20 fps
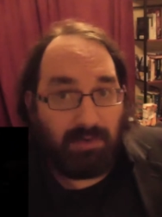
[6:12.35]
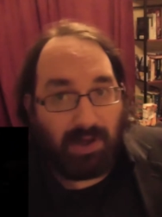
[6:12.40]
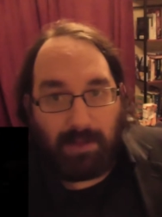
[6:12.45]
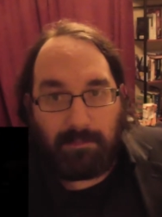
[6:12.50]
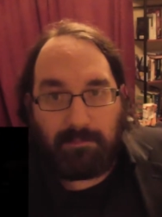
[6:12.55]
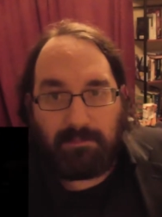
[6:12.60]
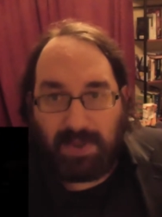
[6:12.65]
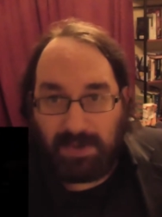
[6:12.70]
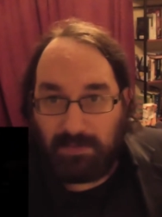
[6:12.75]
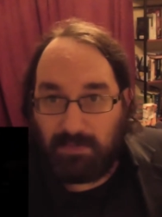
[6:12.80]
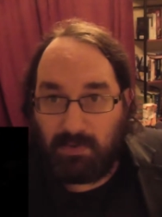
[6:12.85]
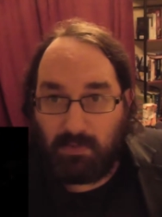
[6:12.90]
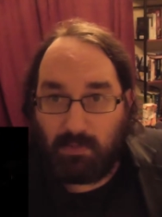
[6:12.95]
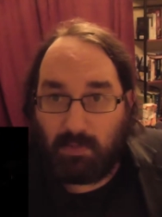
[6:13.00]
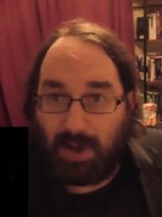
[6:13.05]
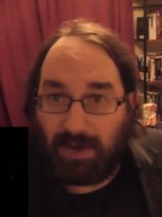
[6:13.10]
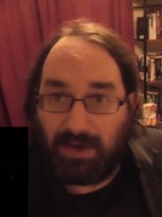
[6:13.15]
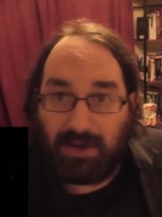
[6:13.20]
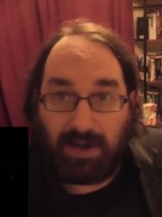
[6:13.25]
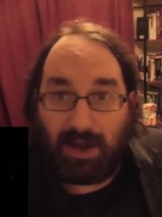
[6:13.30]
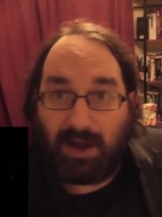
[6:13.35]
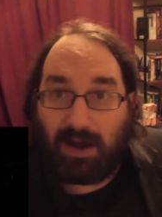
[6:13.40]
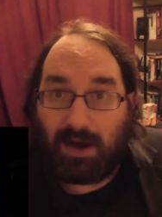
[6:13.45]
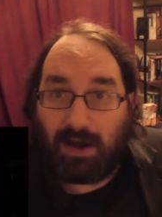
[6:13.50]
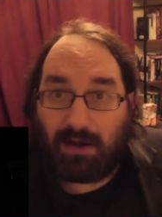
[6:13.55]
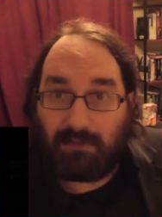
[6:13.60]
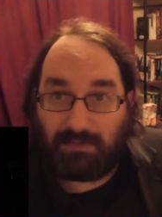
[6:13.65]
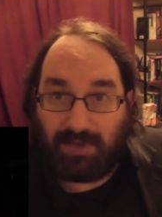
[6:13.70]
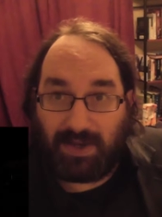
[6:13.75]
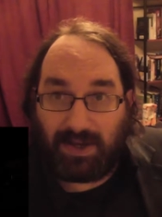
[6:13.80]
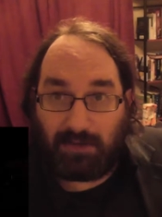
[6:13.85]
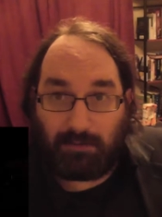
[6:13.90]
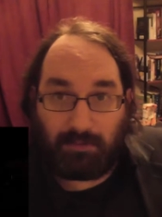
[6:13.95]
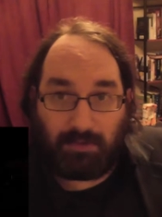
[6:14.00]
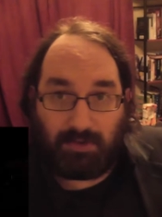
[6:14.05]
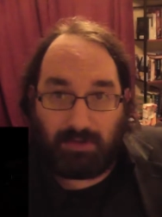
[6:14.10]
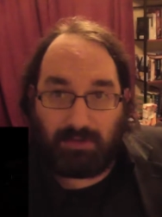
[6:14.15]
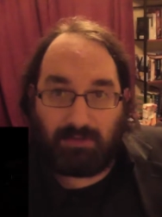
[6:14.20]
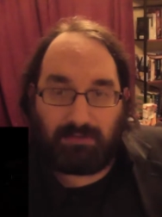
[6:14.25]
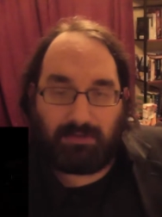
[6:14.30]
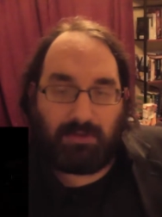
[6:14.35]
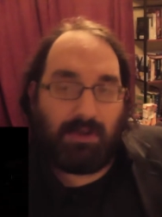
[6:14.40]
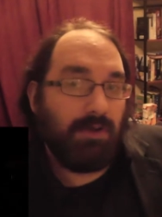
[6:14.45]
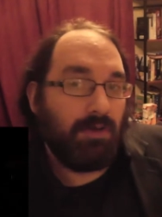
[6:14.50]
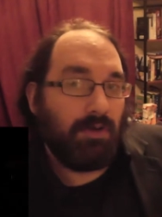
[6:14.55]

like maybe one and a half hours